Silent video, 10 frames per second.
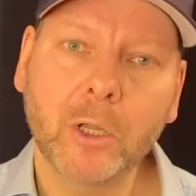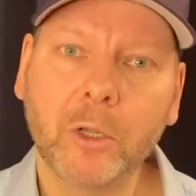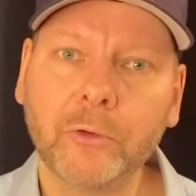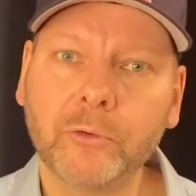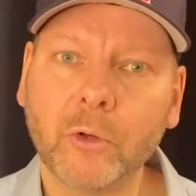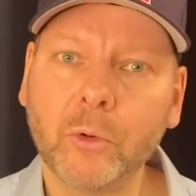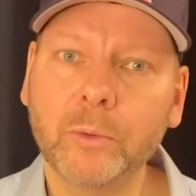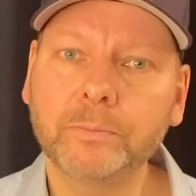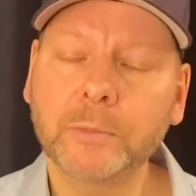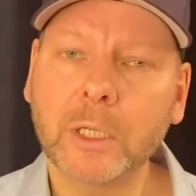
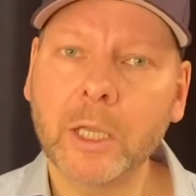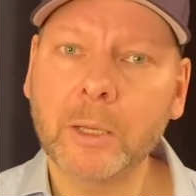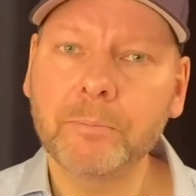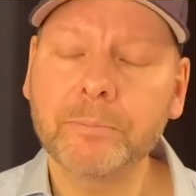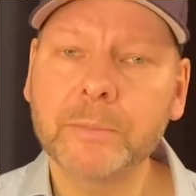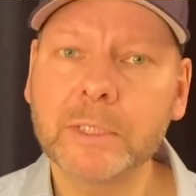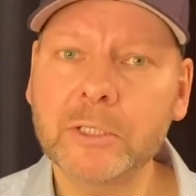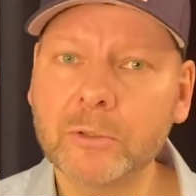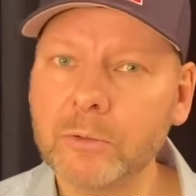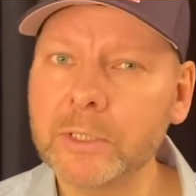So the
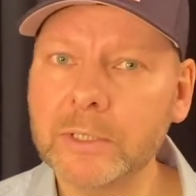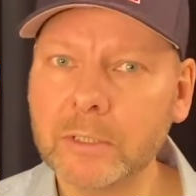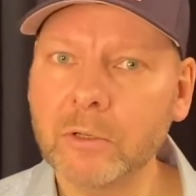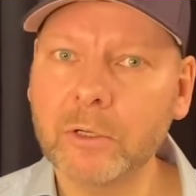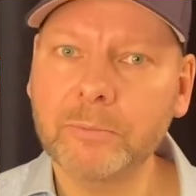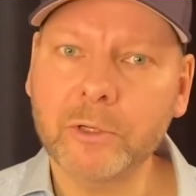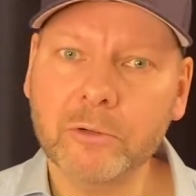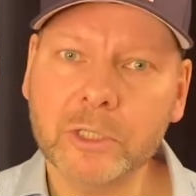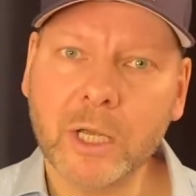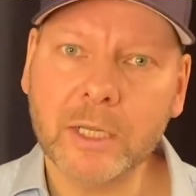source did not
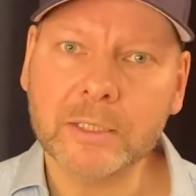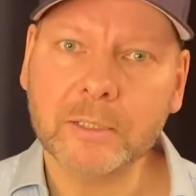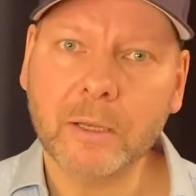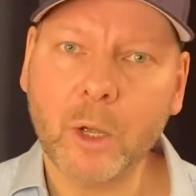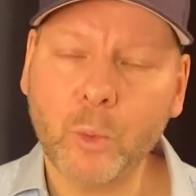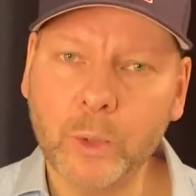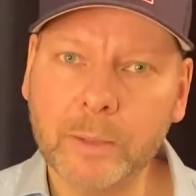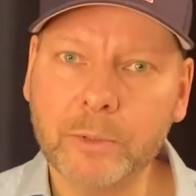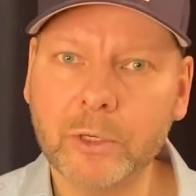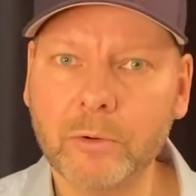approach us. We
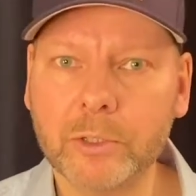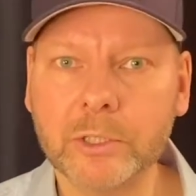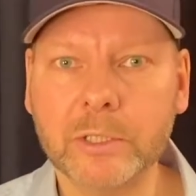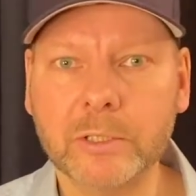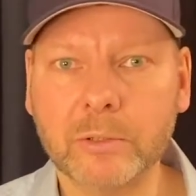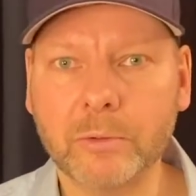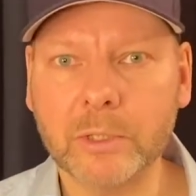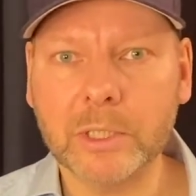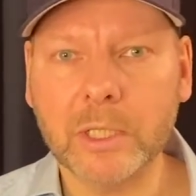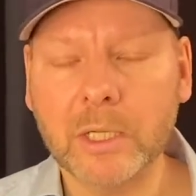approached the
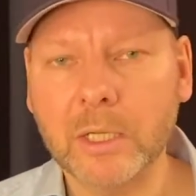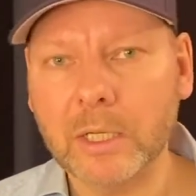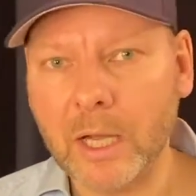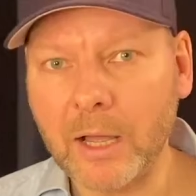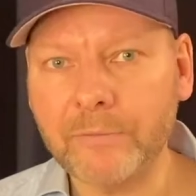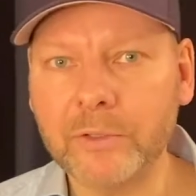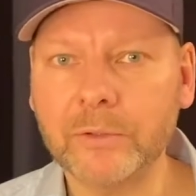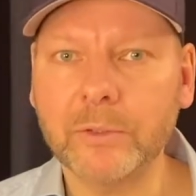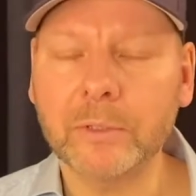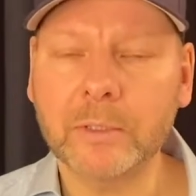source
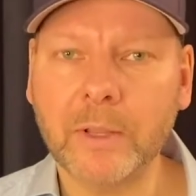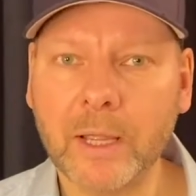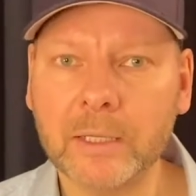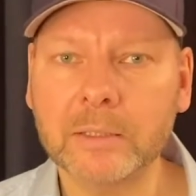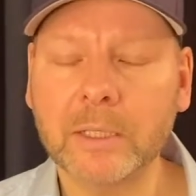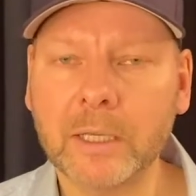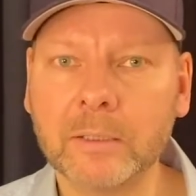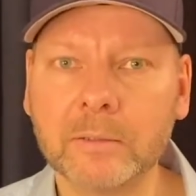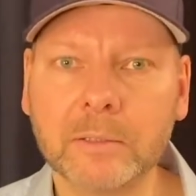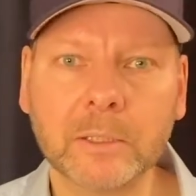after that,
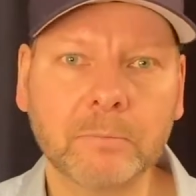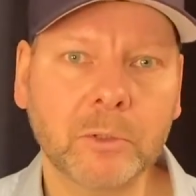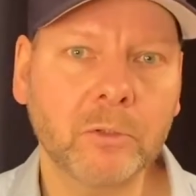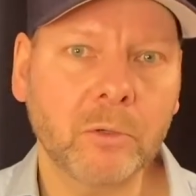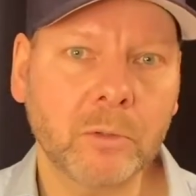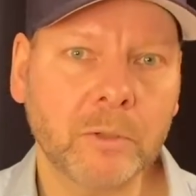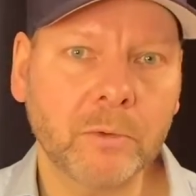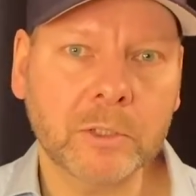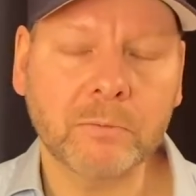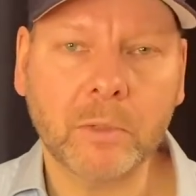and you know, it
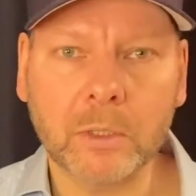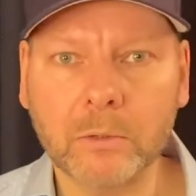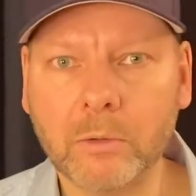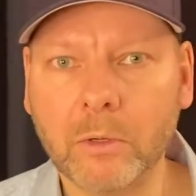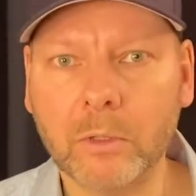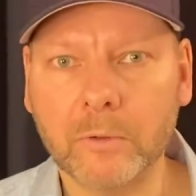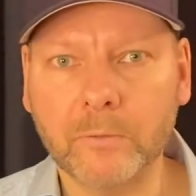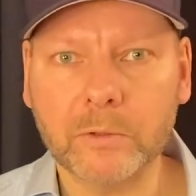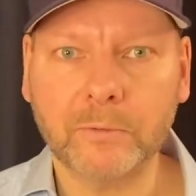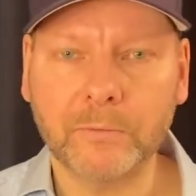wasn't one call, it
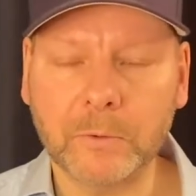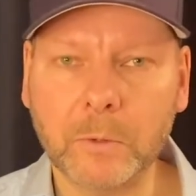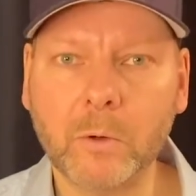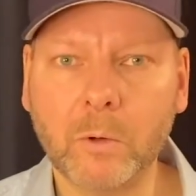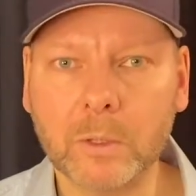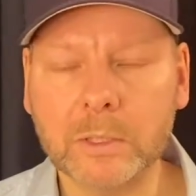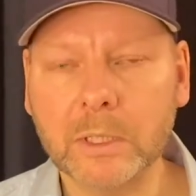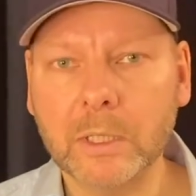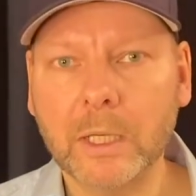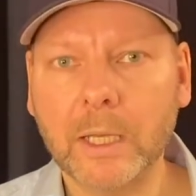was a few calls,
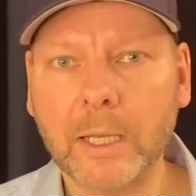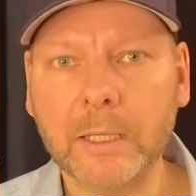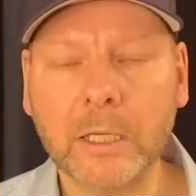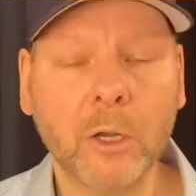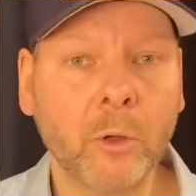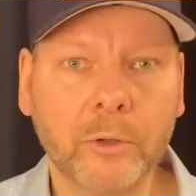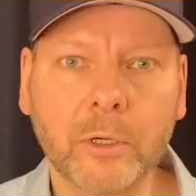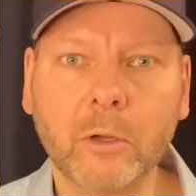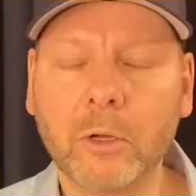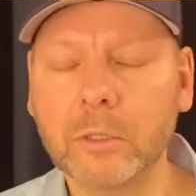and I learned a
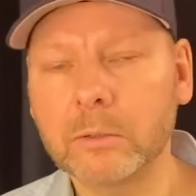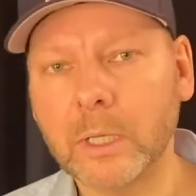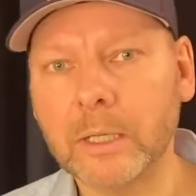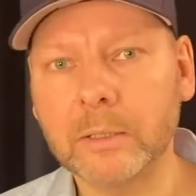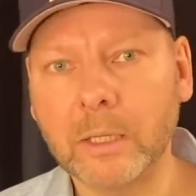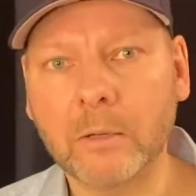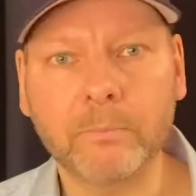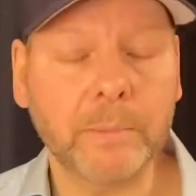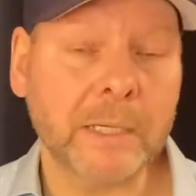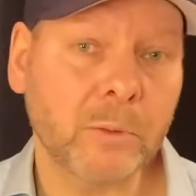lot. And
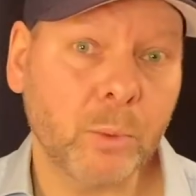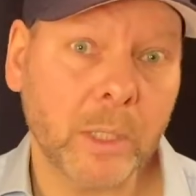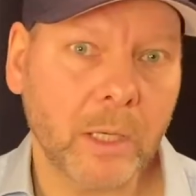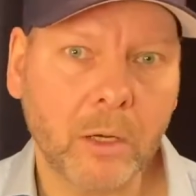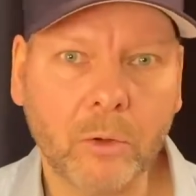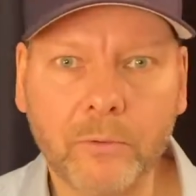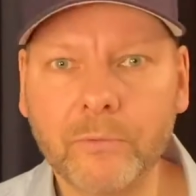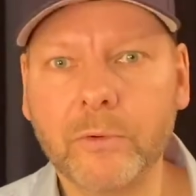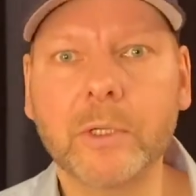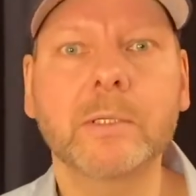by the way, I learned,
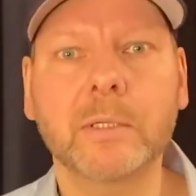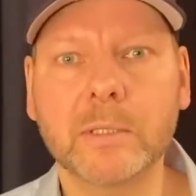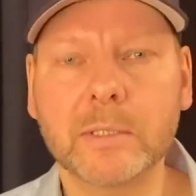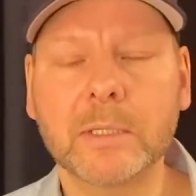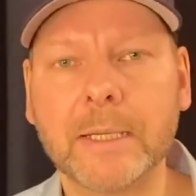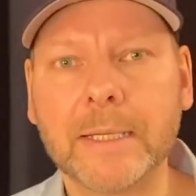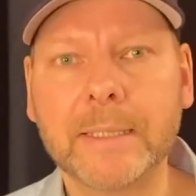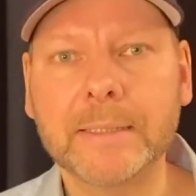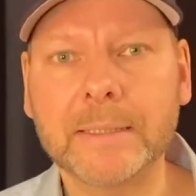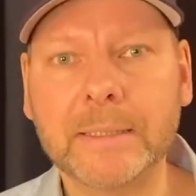for instance,
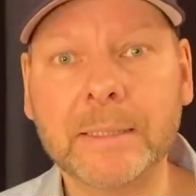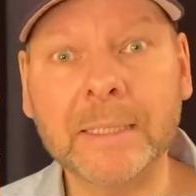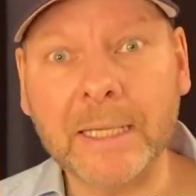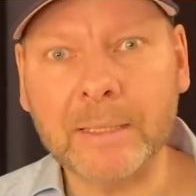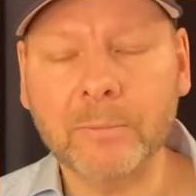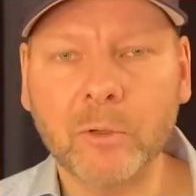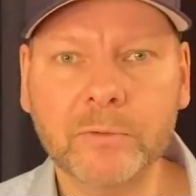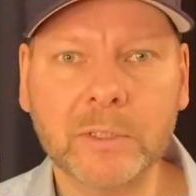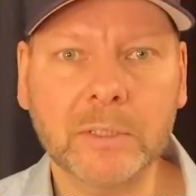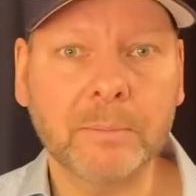the name of
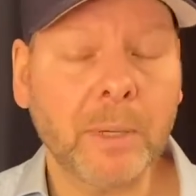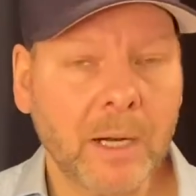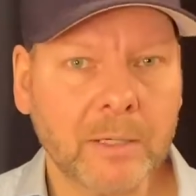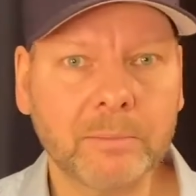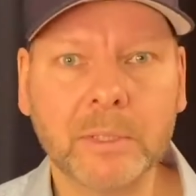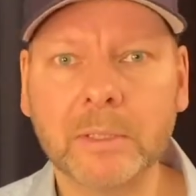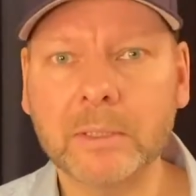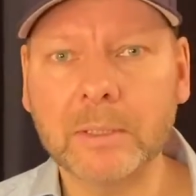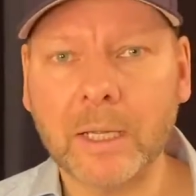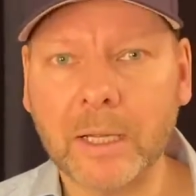the
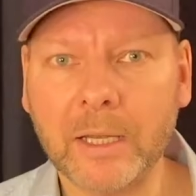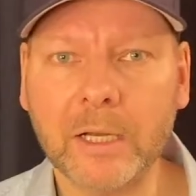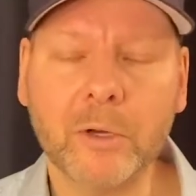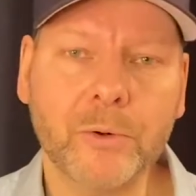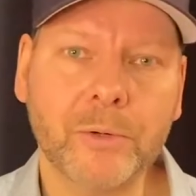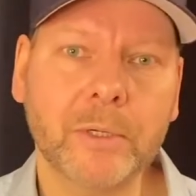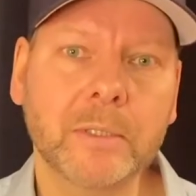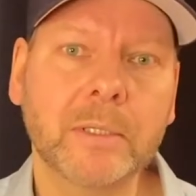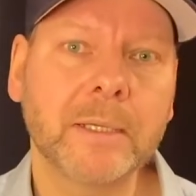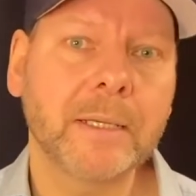department, I
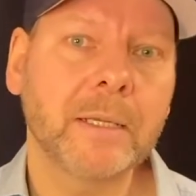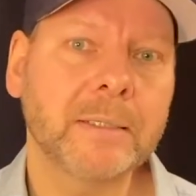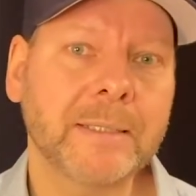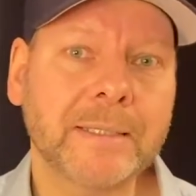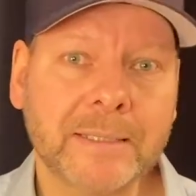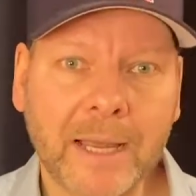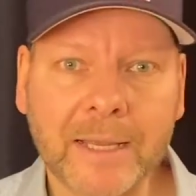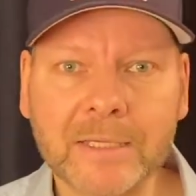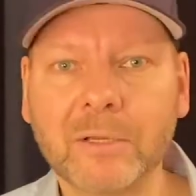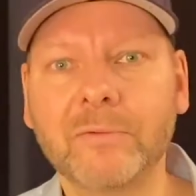learned the
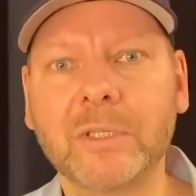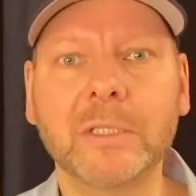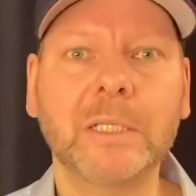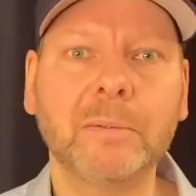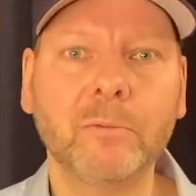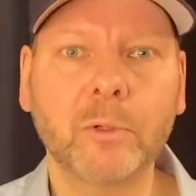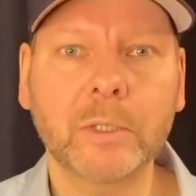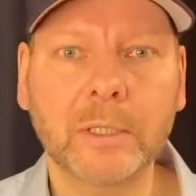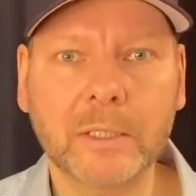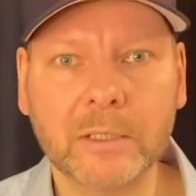size of the team
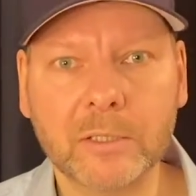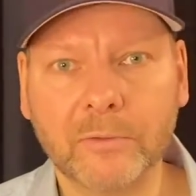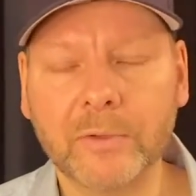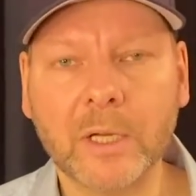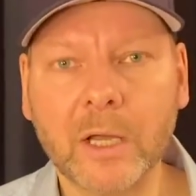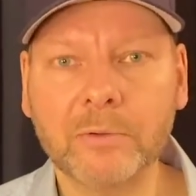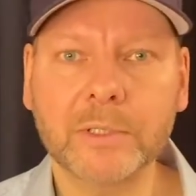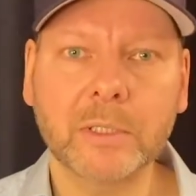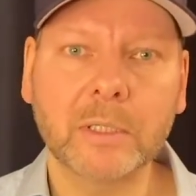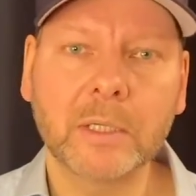working in
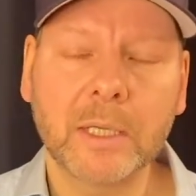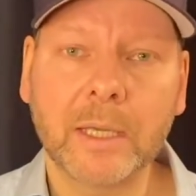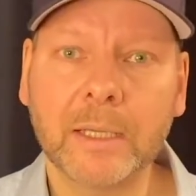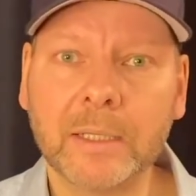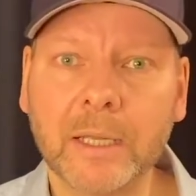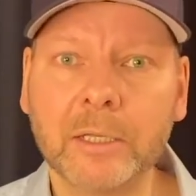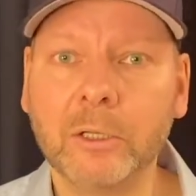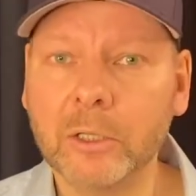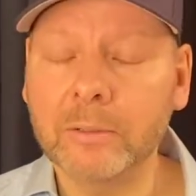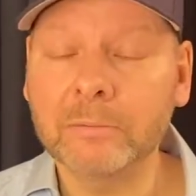Zuffenhausen, and
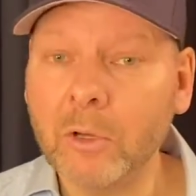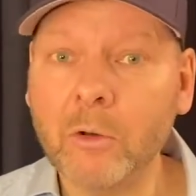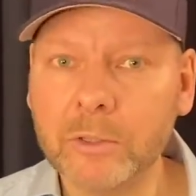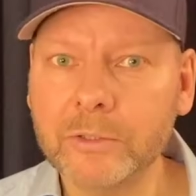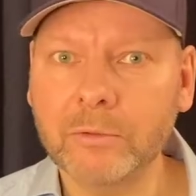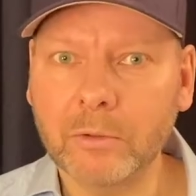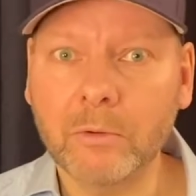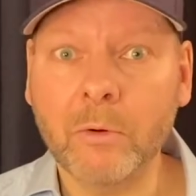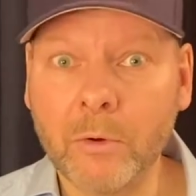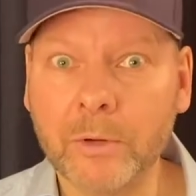I also
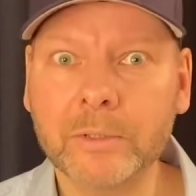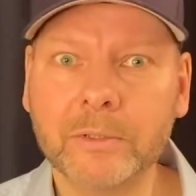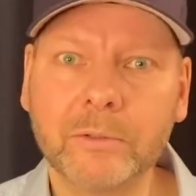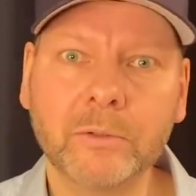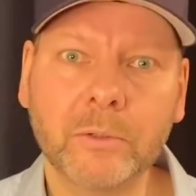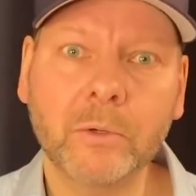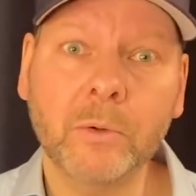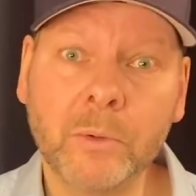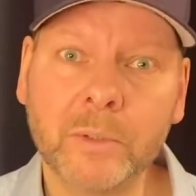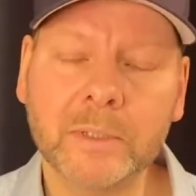learned to know
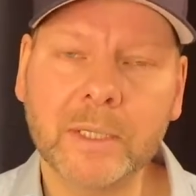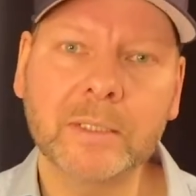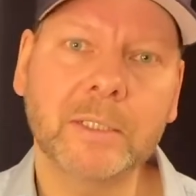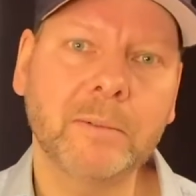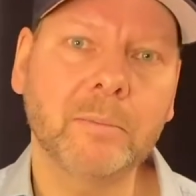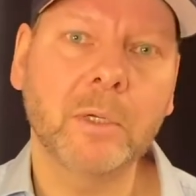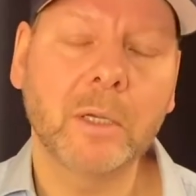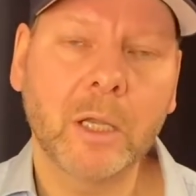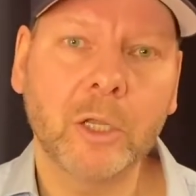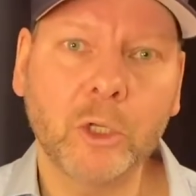who in that team
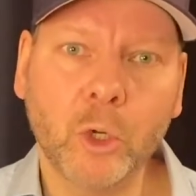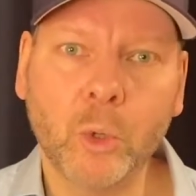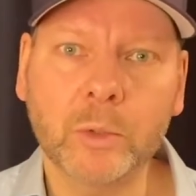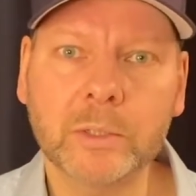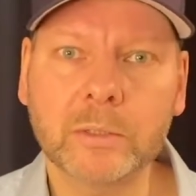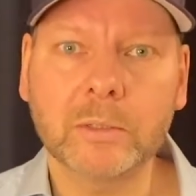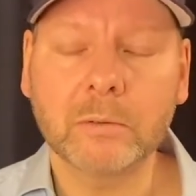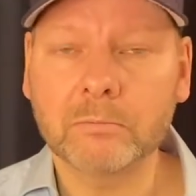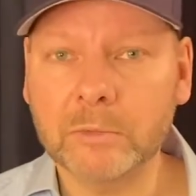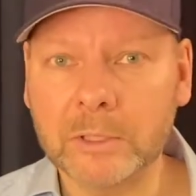knows
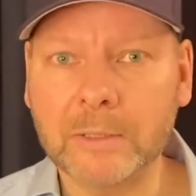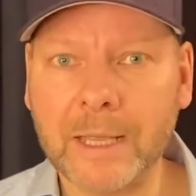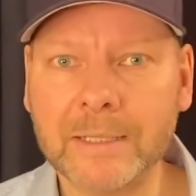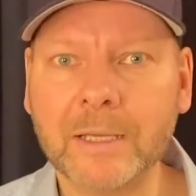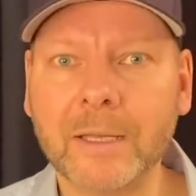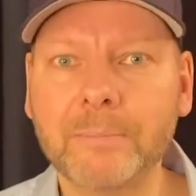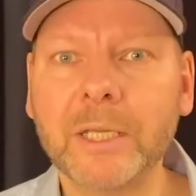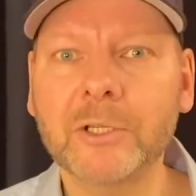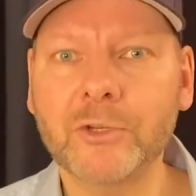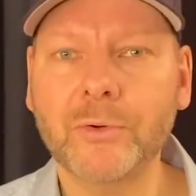the entire
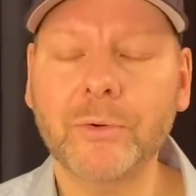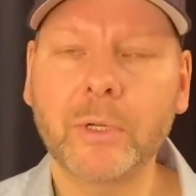picture,